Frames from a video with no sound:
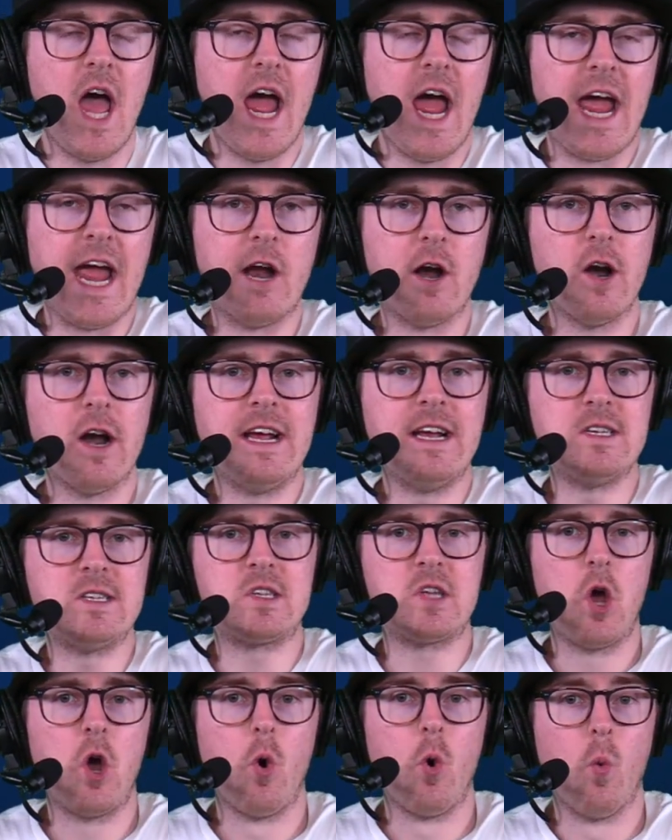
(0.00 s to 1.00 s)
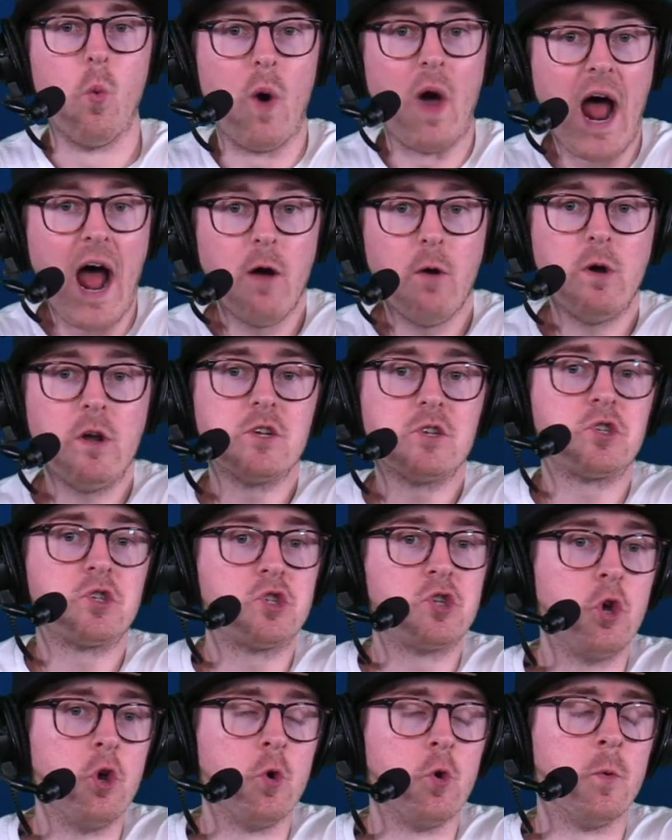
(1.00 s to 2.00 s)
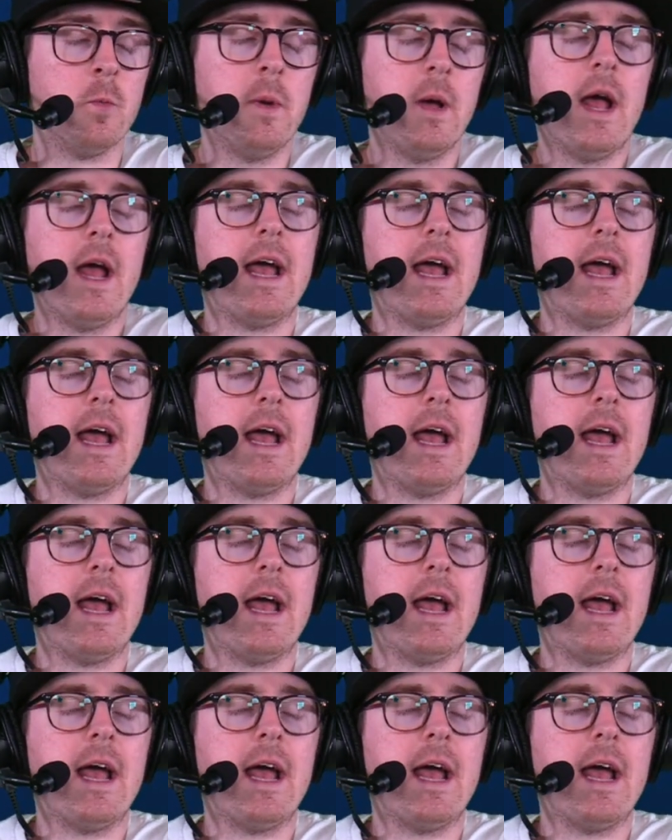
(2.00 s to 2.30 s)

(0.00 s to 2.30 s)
Here is what I would assume